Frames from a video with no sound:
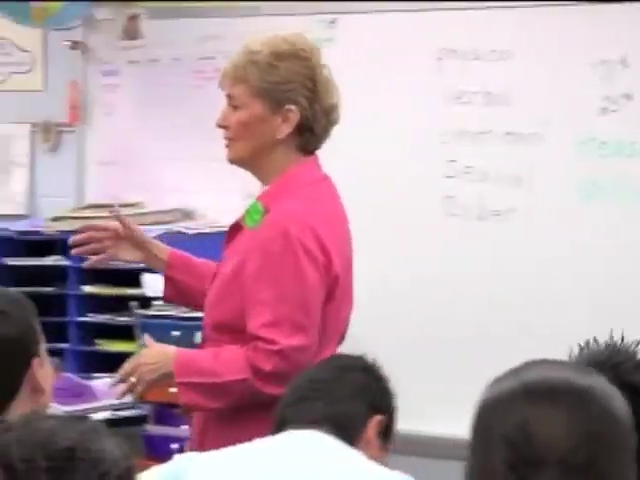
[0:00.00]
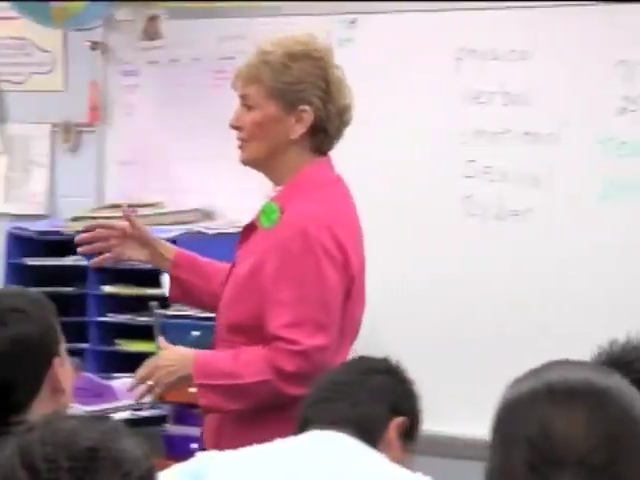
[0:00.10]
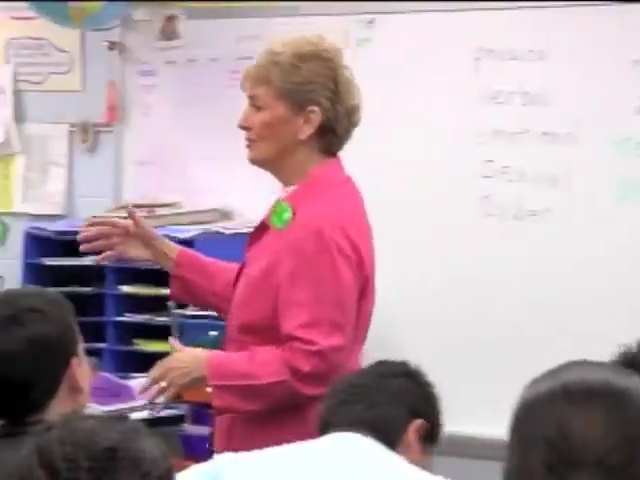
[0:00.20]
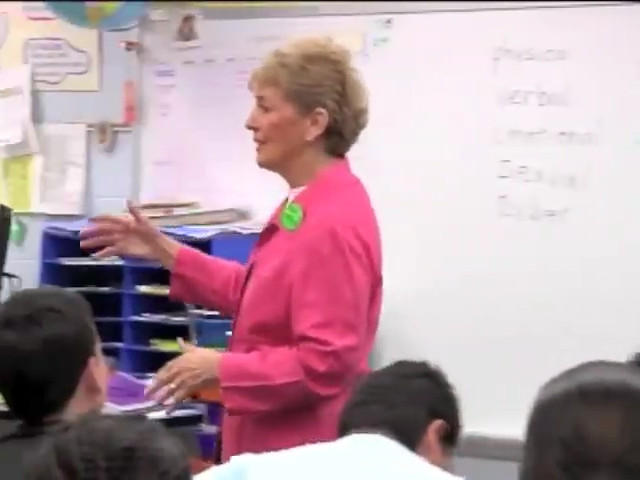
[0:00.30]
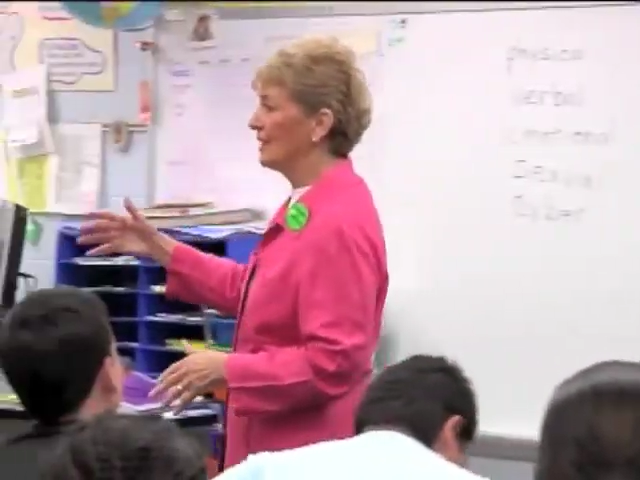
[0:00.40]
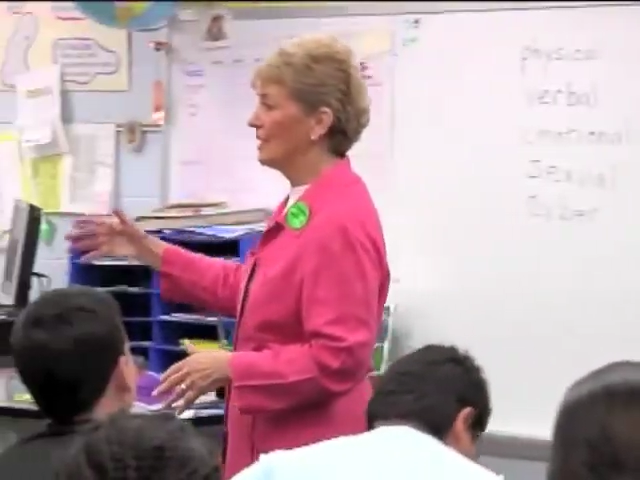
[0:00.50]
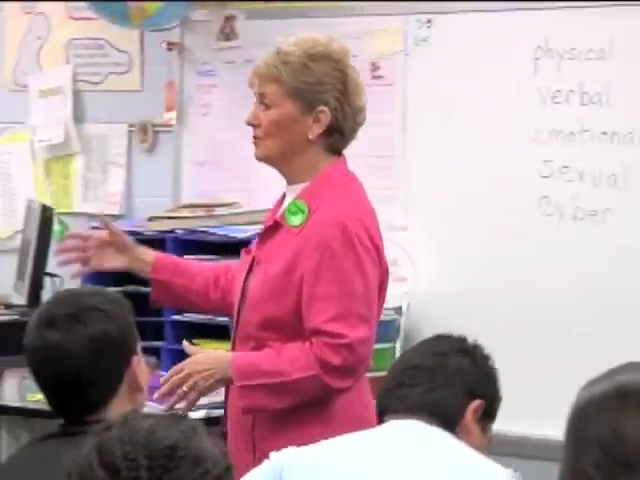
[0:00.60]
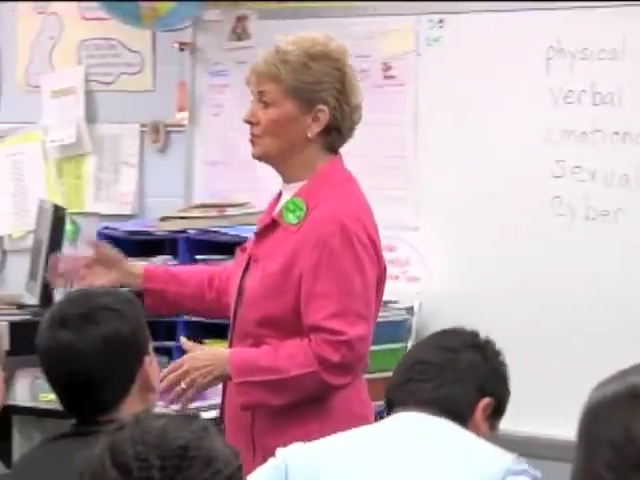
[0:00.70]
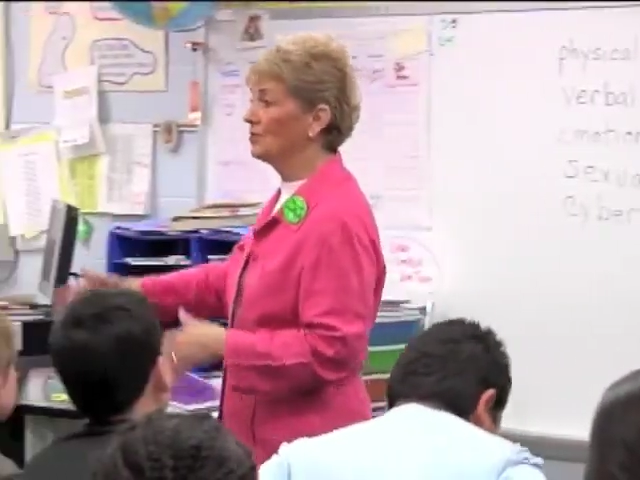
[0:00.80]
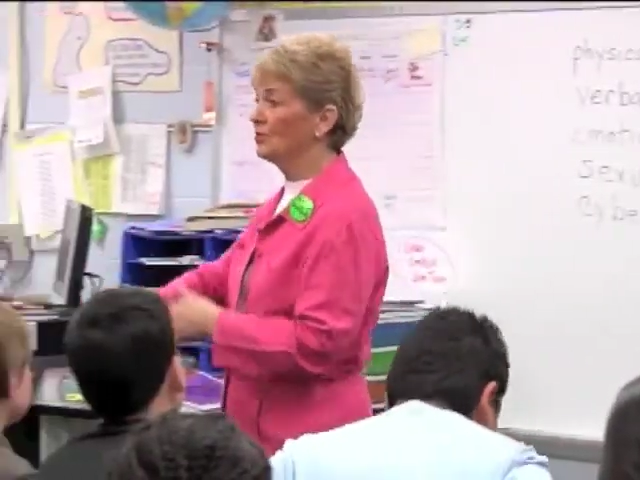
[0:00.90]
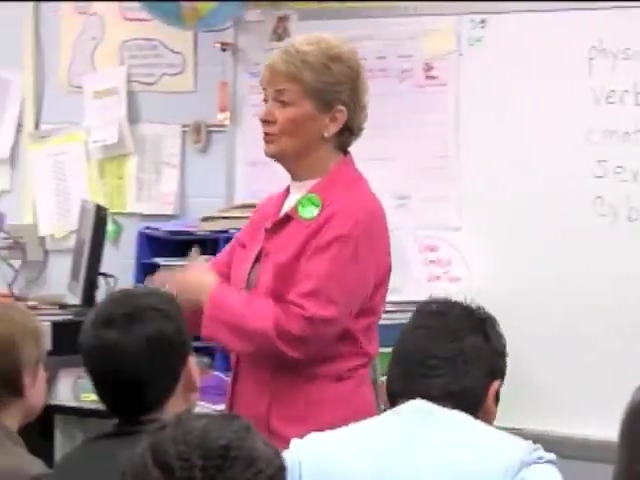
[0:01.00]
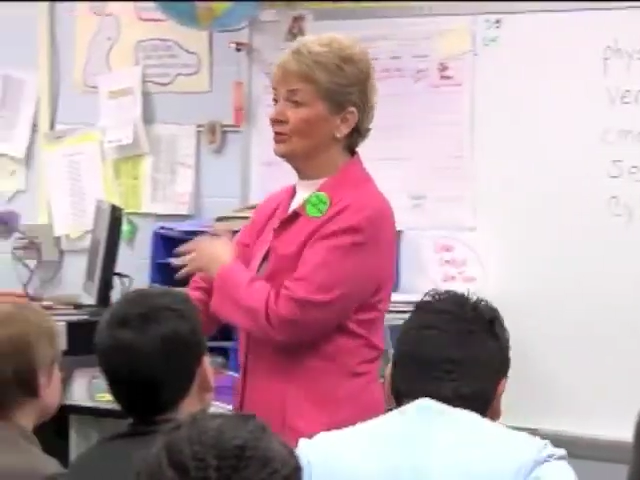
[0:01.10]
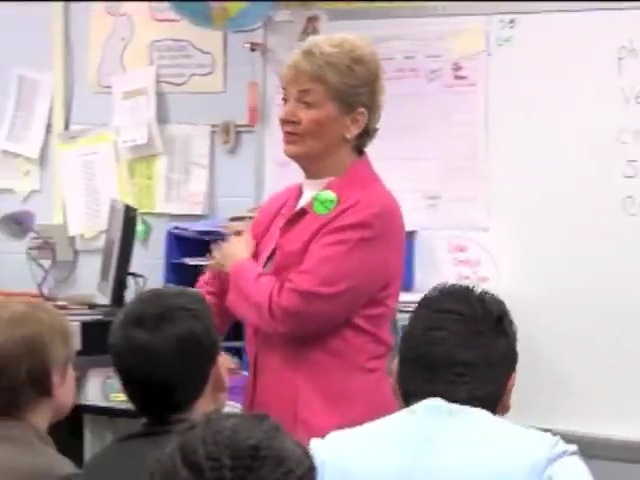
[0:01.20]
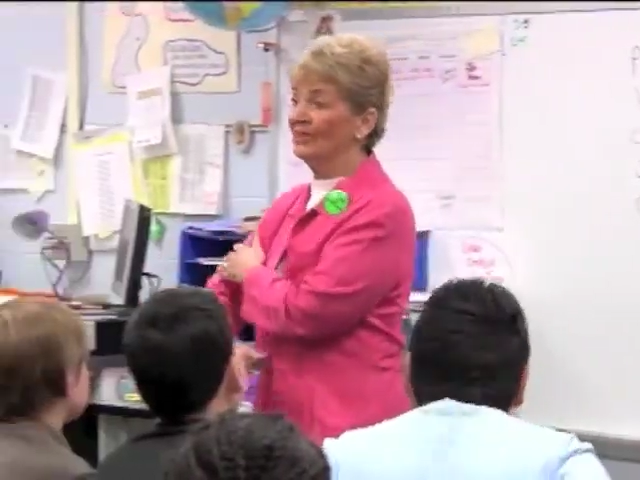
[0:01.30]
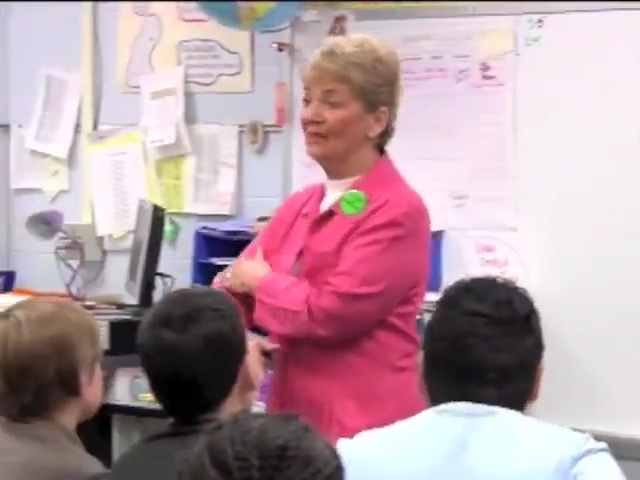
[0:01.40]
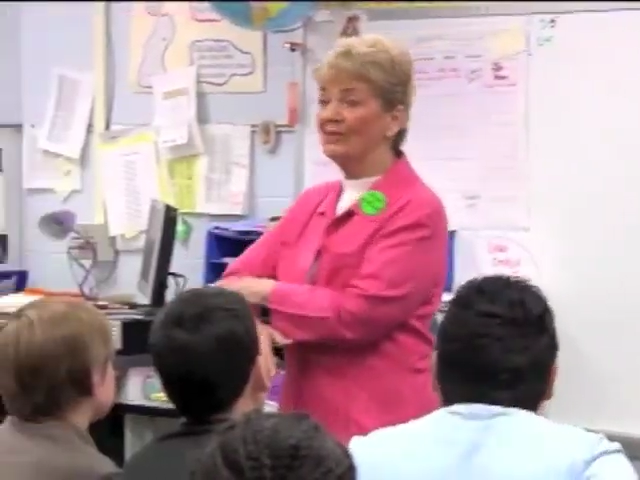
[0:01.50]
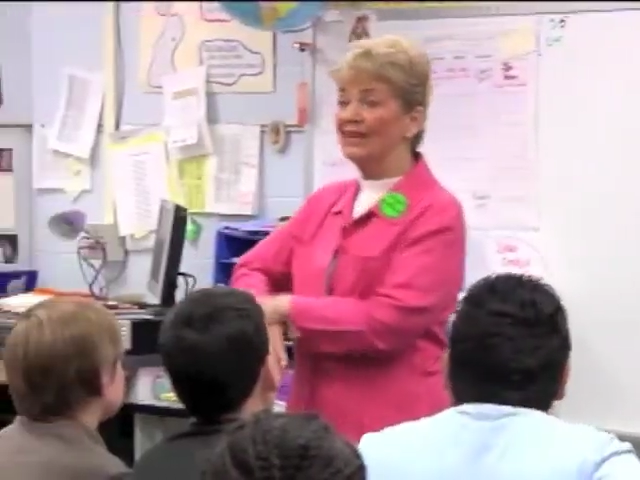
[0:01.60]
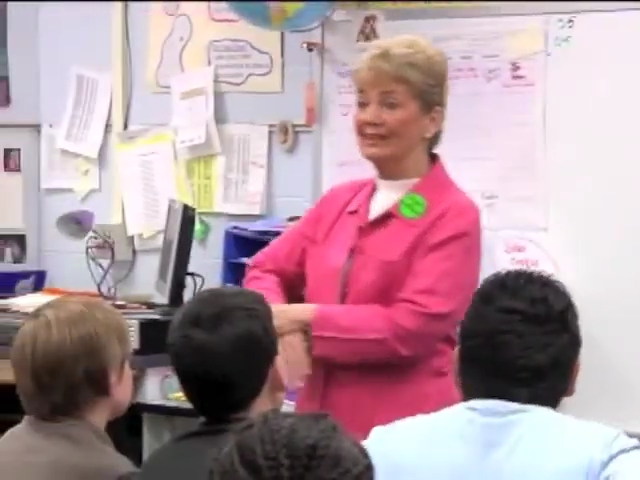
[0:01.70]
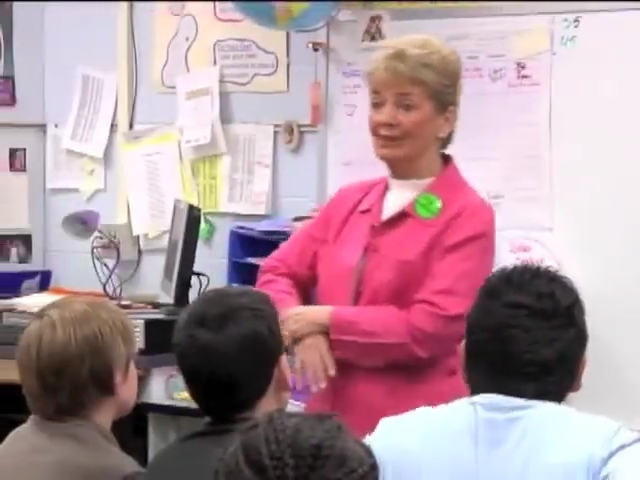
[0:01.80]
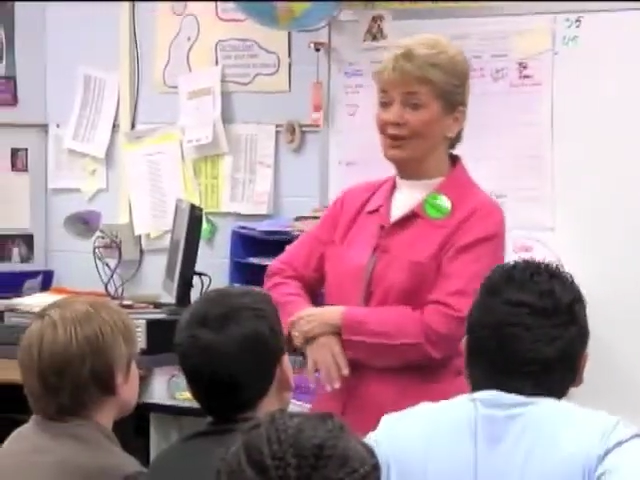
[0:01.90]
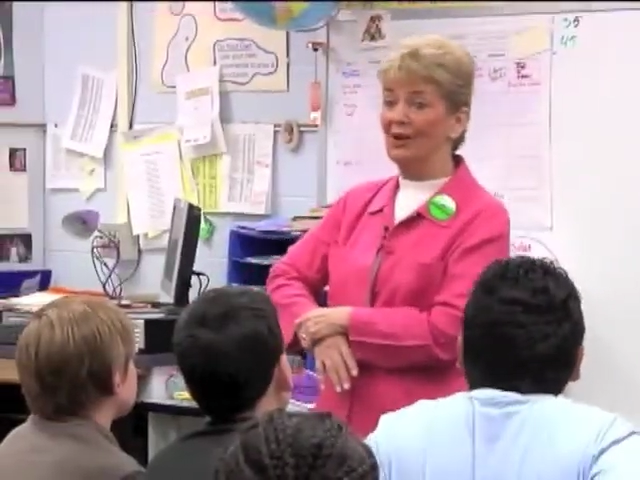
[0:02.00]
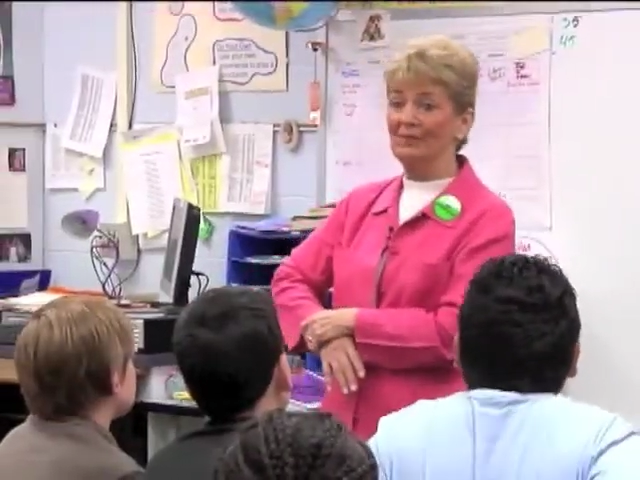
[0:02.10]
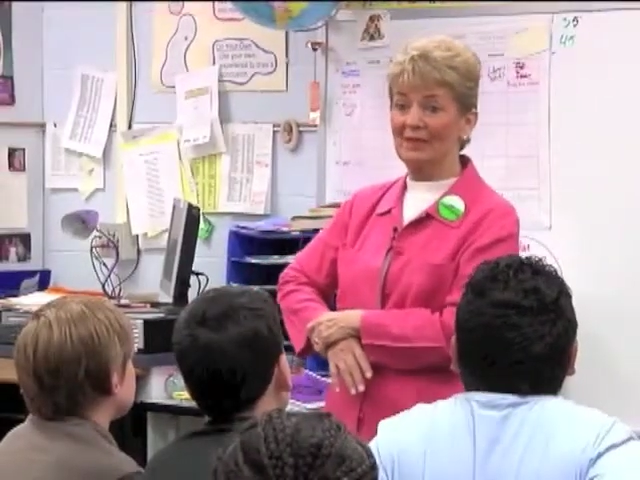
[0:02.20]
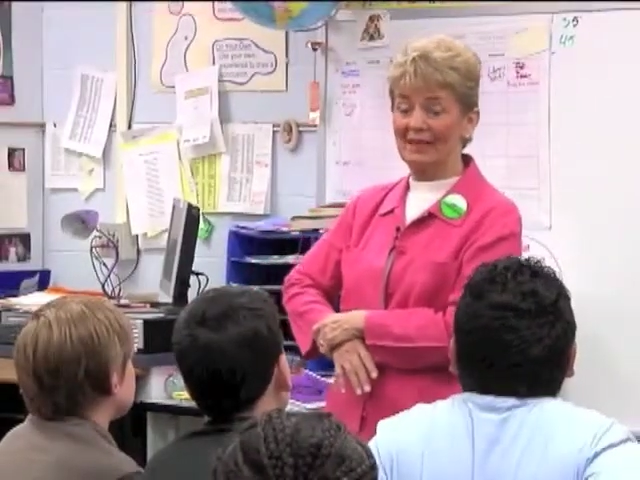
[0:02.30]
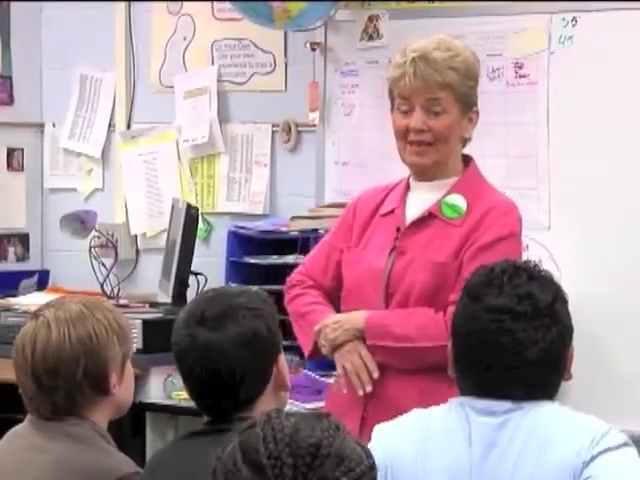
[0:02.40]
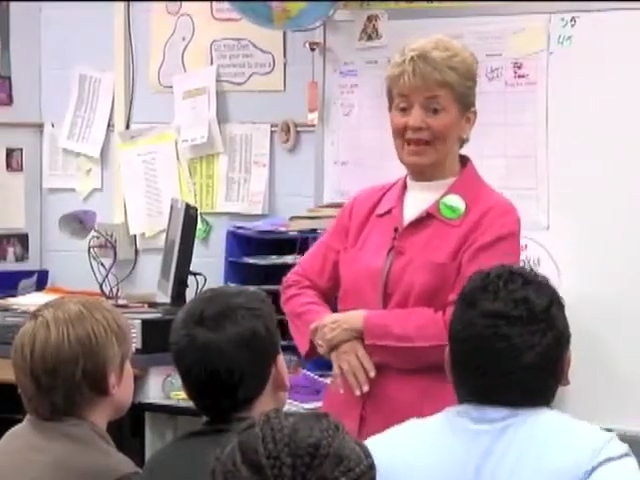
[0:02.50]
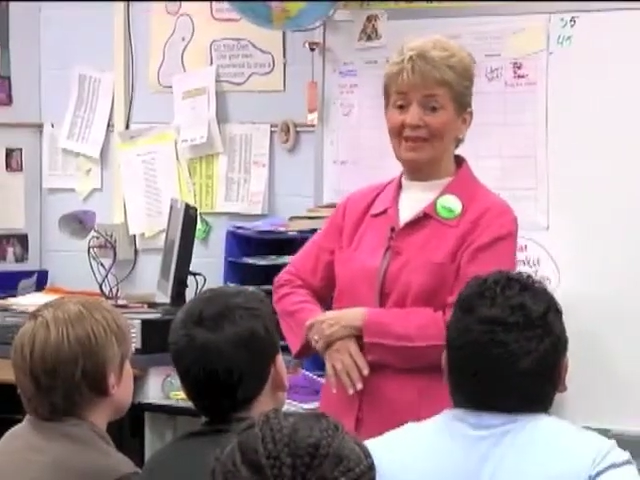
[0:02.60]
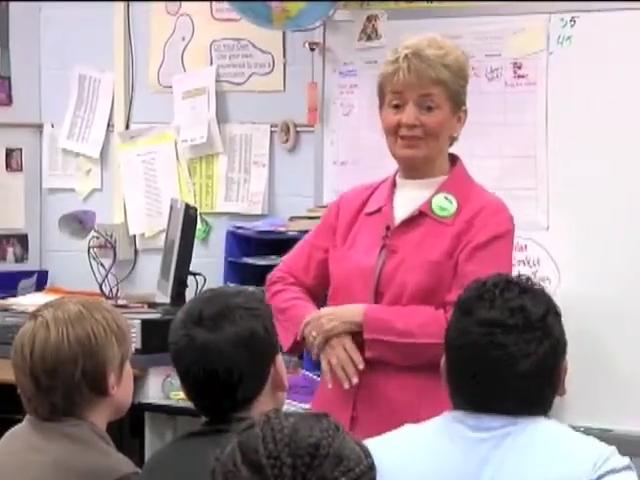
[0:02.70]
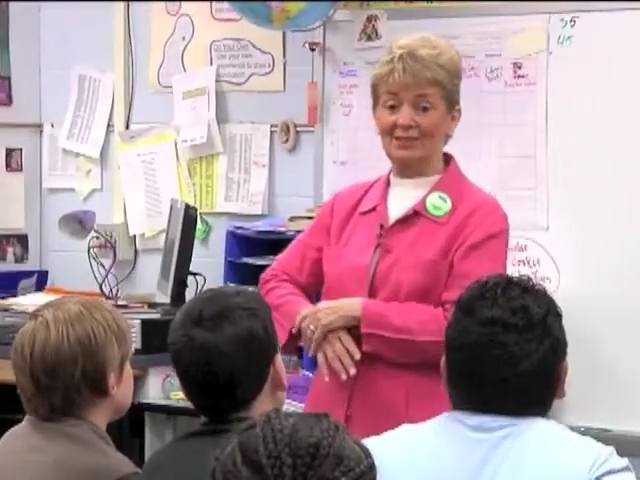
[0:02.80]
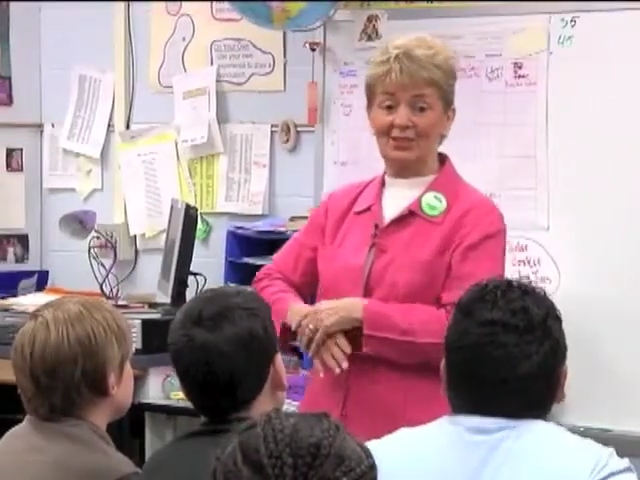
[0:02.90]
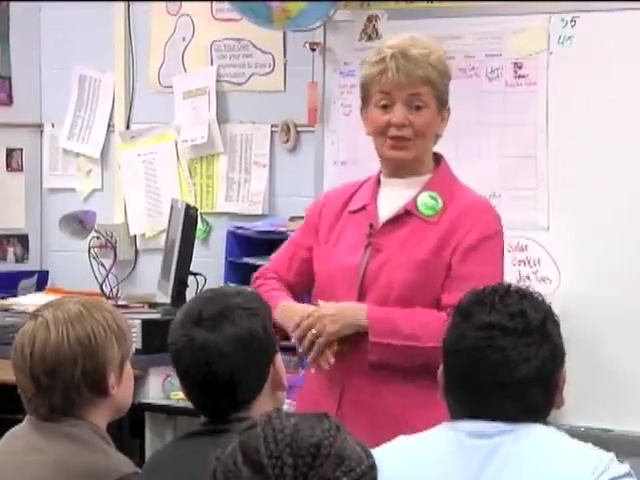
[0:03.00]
somebody comes to school and they've got their arm in a cast.